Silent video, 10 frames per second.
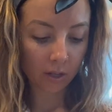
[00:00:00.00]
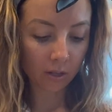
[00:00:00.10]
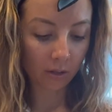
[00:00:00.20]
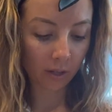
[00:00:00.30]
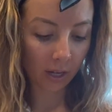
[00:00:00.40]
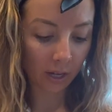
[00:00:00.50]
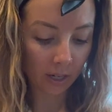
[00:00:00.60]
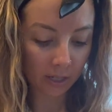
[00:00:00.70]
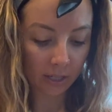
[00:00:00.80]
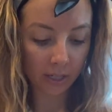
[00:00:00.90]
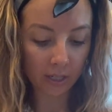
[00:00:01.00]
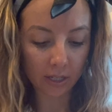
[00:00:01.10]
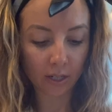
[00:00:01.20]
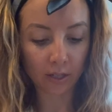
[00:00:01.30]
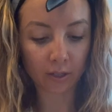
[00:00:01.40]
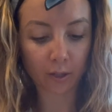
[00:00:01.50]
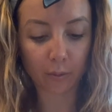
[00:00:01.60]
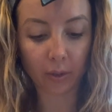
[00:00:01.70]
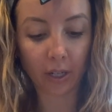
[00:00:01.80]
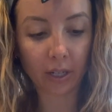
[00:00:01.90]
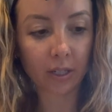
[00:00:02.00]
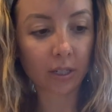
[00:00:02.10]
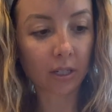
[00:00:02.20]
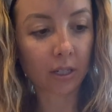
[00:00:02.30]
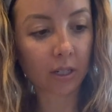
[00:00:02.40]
so that it's easier to blend.